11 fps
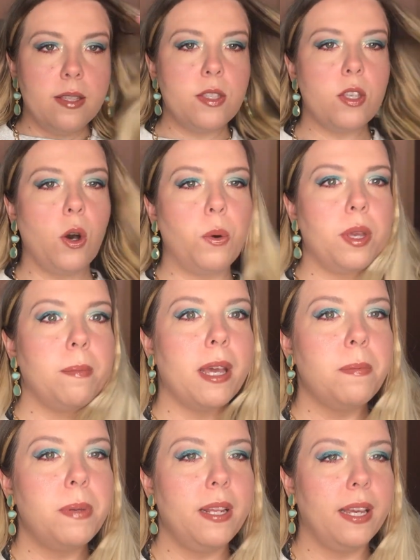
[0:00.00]
So in my
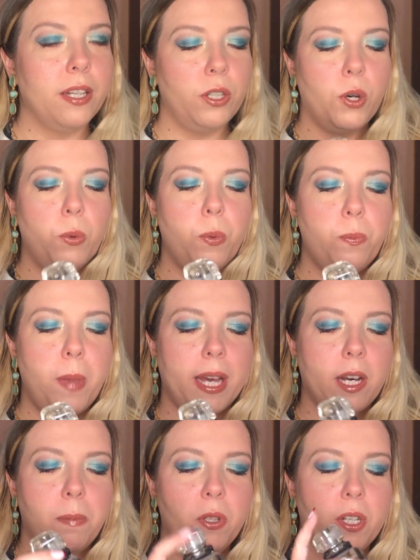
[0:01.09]
opinion, no
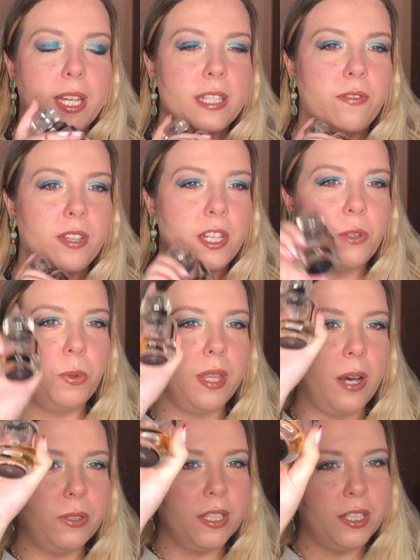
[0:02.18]
makeup look is finished
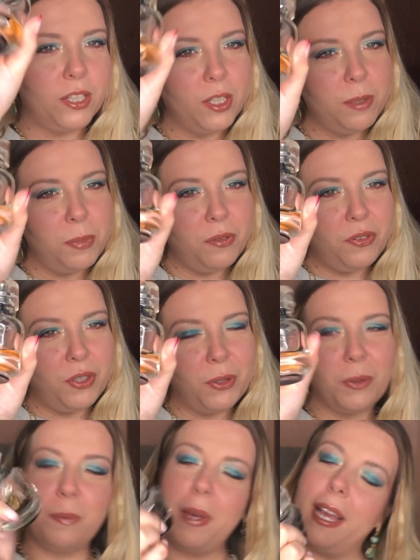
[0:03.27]
without a good
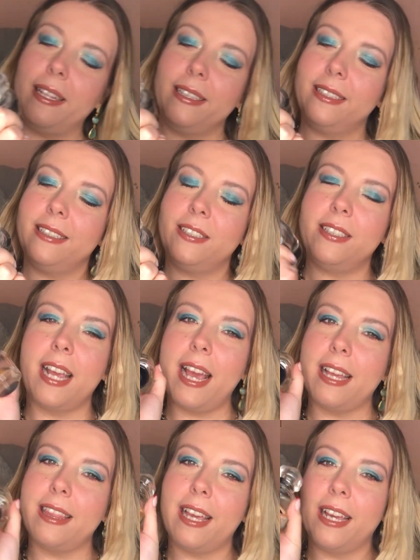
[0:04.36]
perfume, and today
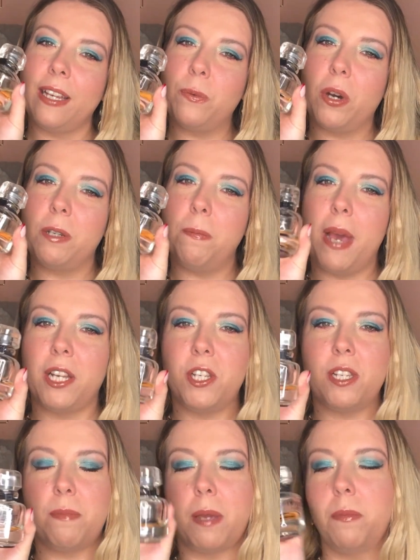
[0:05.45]
I think what
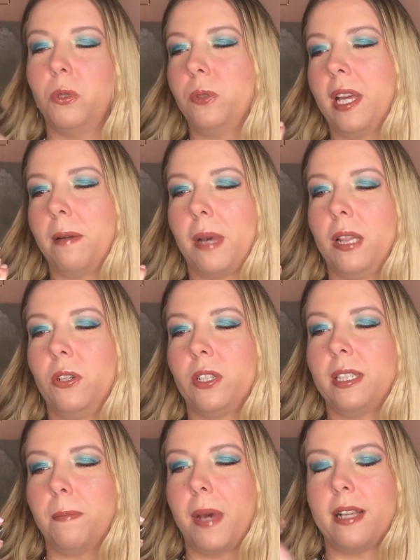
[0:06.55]
matches my mood and my
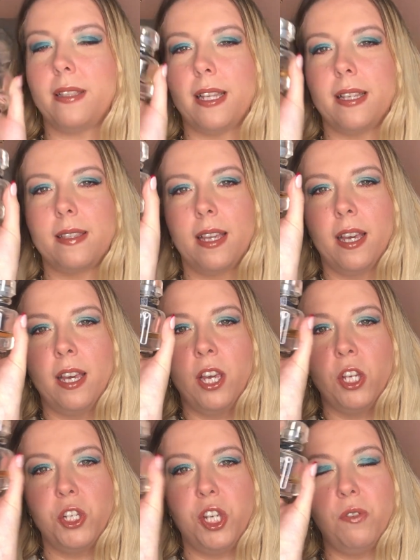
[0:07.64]
look the best is
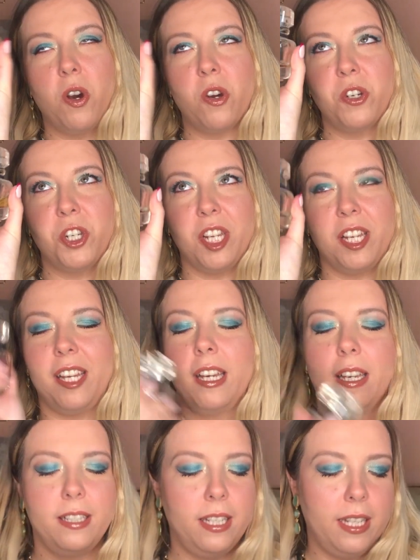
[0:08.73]

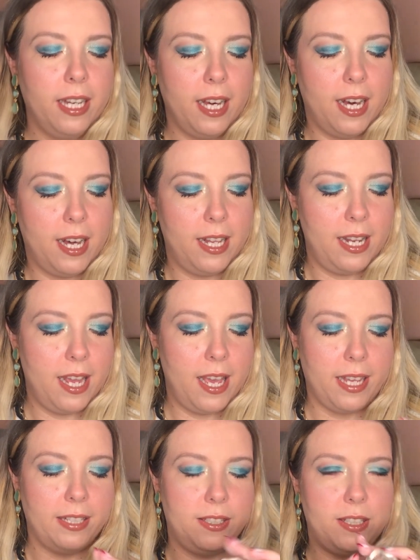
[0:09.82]
Givenchy
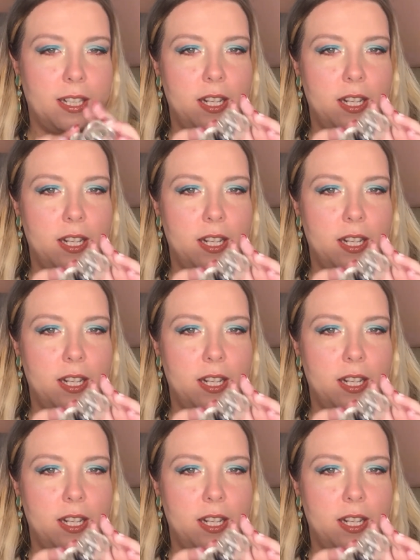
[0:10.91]
L'Interdit,